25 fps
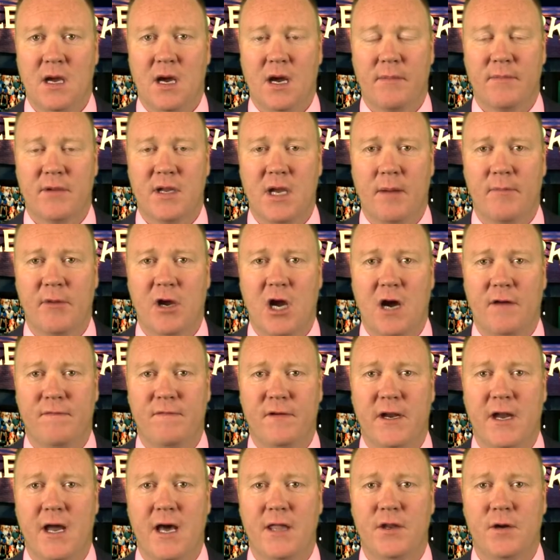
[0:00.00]
I'm coming off
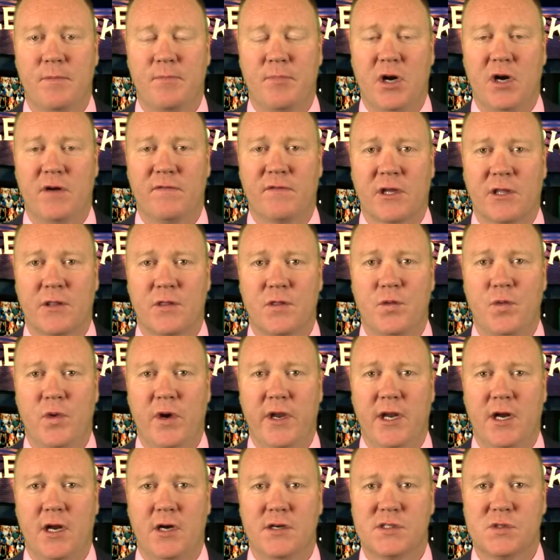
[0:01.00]
another perfect
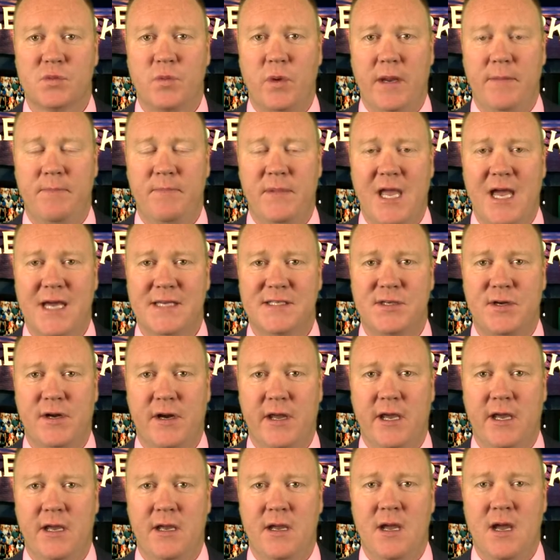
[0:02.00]
3-0 sweep
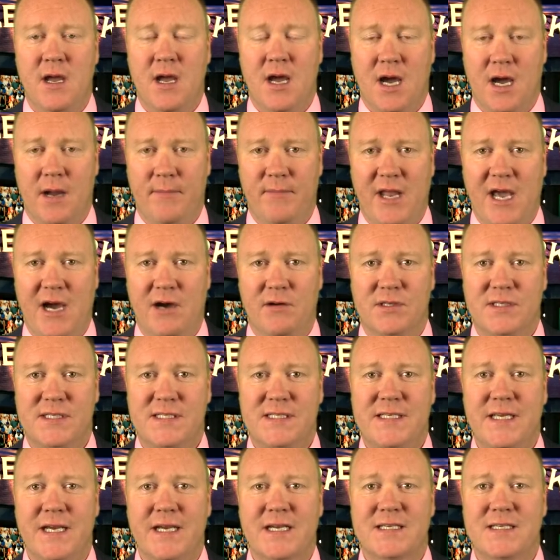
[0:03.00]
yesterday. I'm now
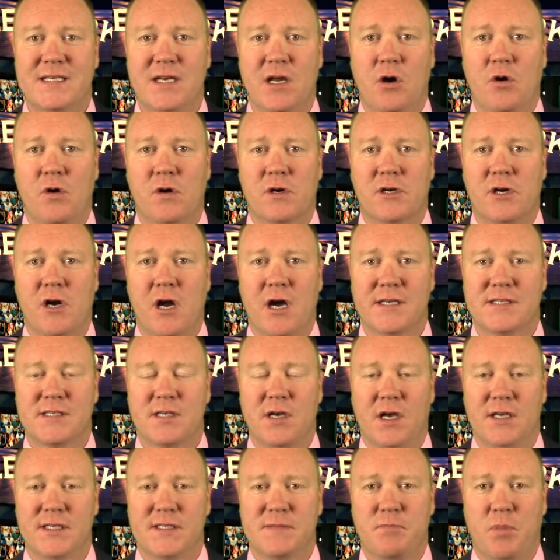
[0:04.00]
6-0 across
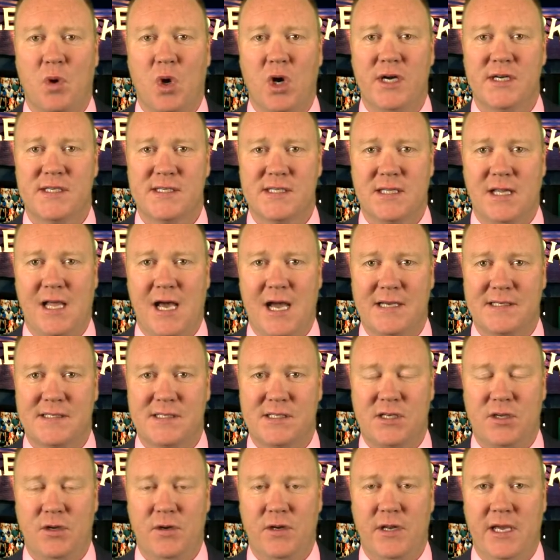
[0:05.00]
all sports,
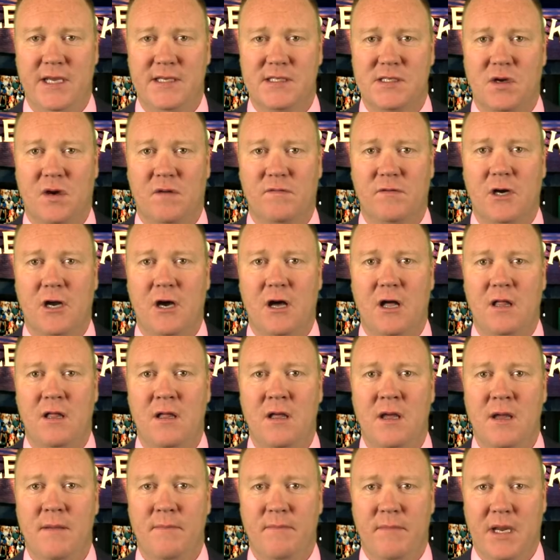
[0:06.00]
last 2 days
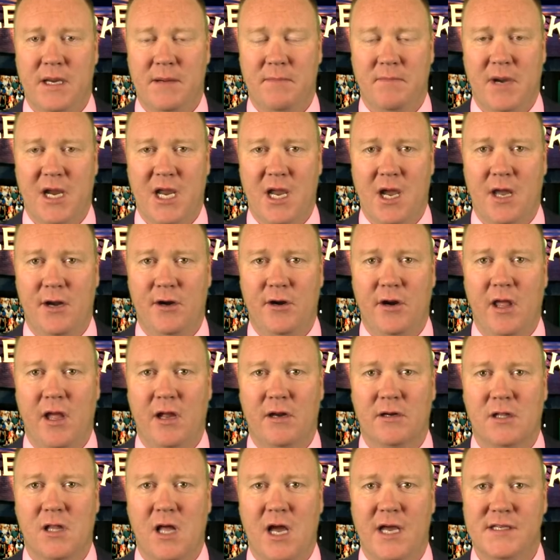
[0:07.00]
overall, making my
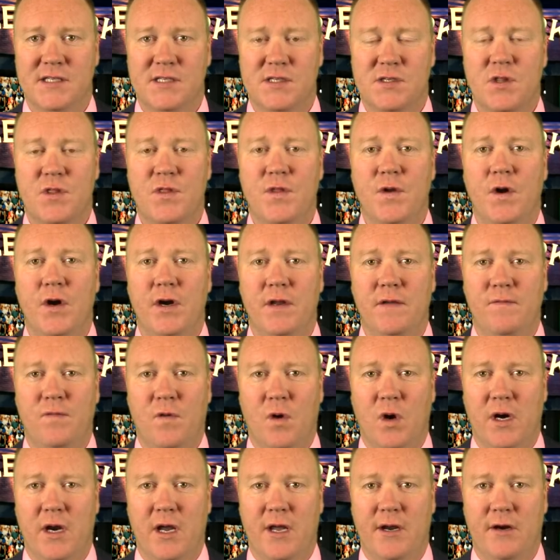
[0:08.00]
$100 clients
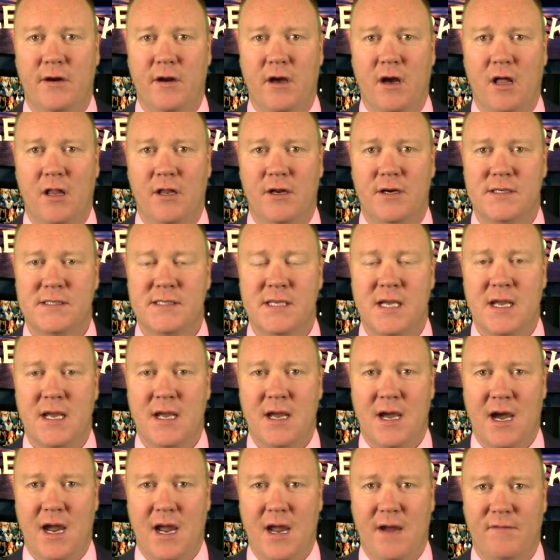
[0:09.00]
$3,400.
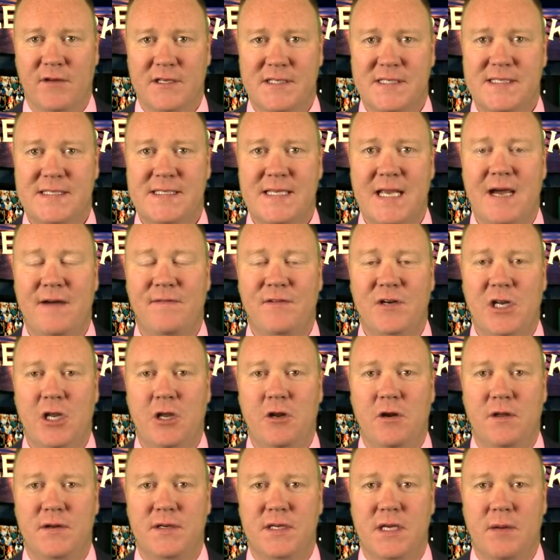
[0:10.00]
I have a
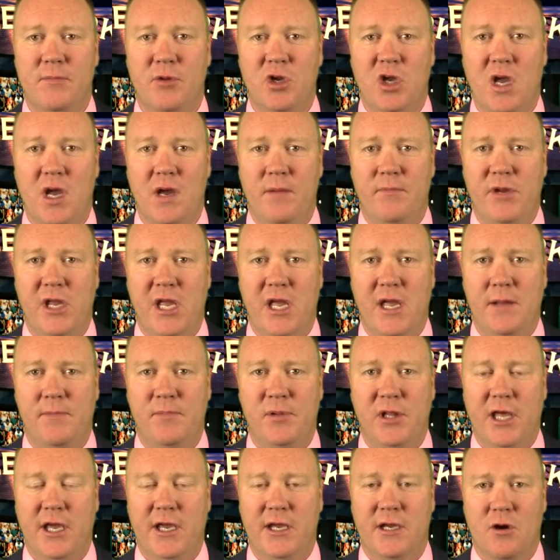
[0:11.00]
7-unit
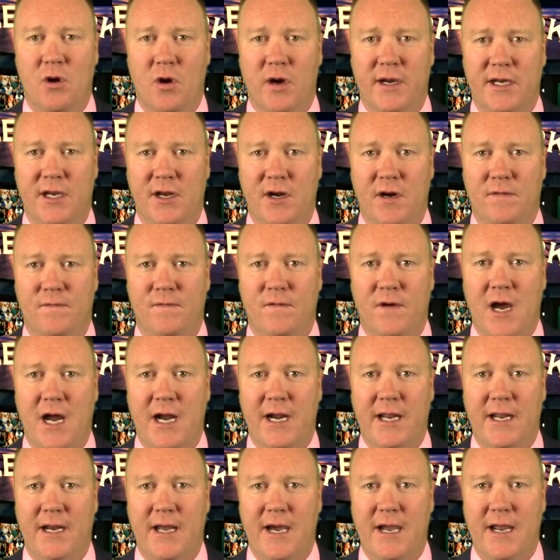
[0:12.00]
WNBA play going here
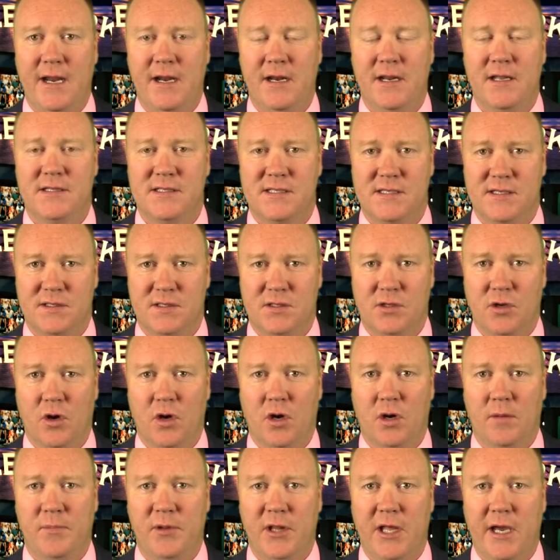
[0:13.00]
Friday night. It's a
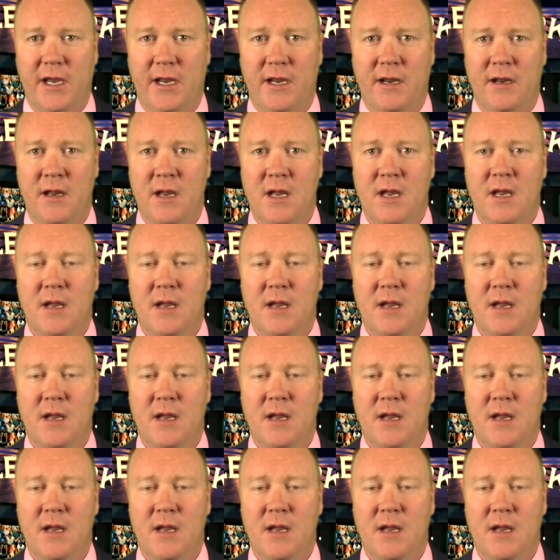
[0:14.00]
total play.